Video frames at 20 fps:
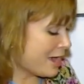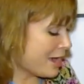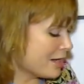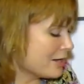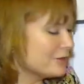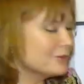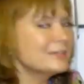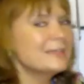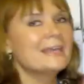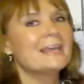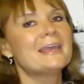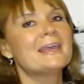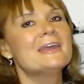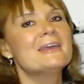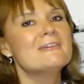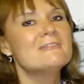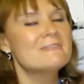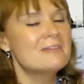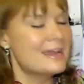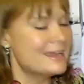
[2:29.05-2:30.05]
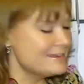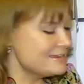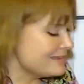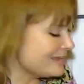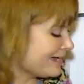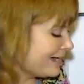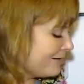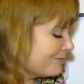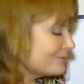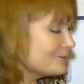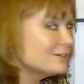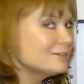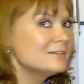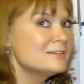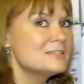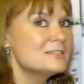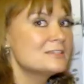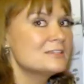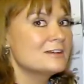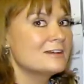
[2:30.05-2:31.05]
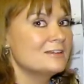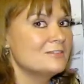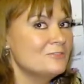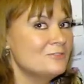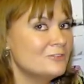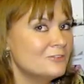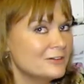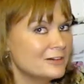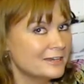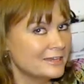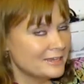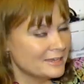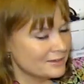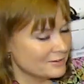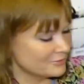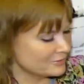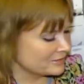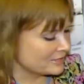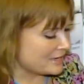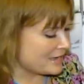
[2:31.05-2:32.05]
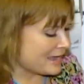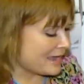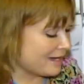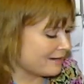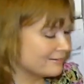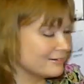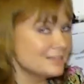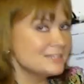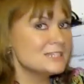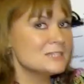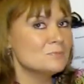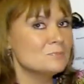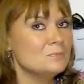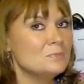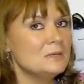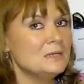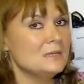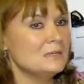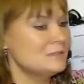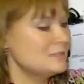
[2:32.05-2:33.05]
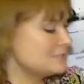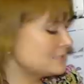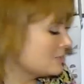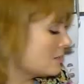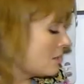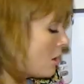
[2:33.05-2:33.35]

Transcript: Okay, right now I'm gonna start working on carrots, beets,